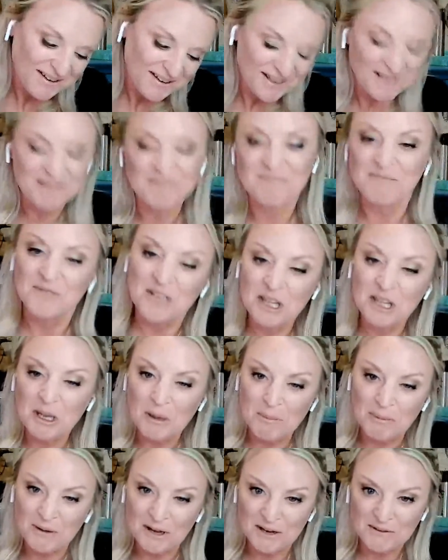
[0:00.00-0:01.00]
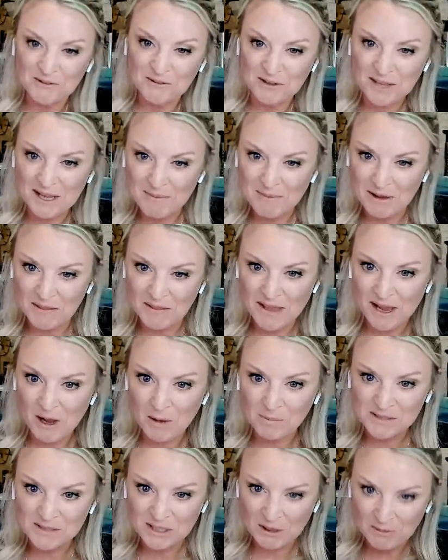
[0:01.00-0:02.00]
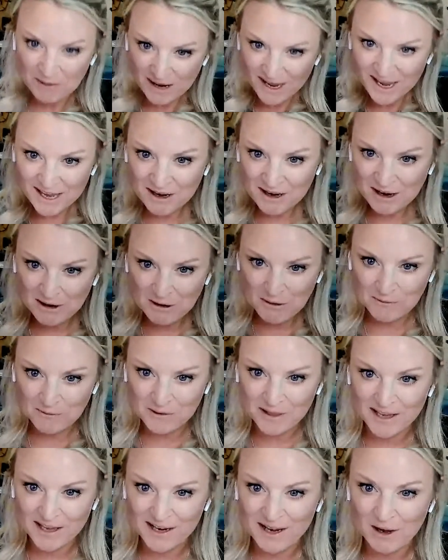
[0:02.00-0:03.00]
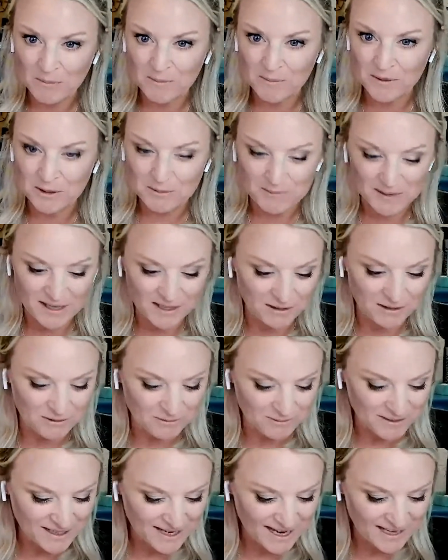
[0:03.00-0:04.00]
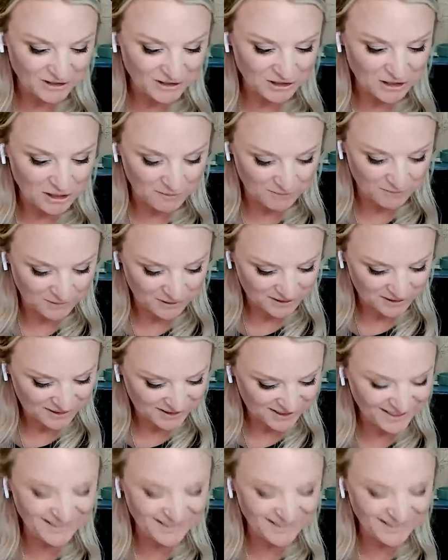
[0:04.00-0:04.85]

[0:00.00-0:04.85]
Good little plug for them on the help. So head on over to that help new menu. We got you covered.